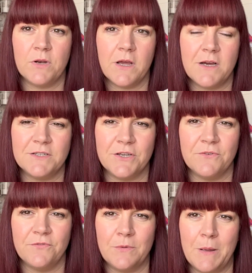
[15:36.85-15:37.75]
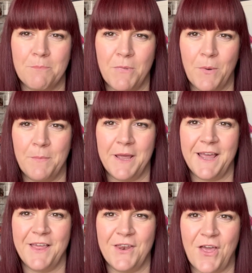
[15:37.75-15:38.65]
cardigan for my mum
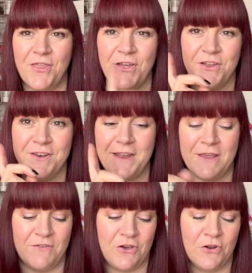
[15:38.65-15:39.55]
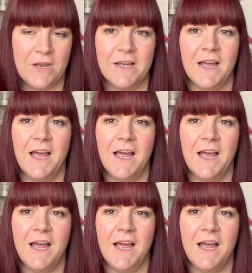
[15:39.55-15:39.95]
in the navy colour.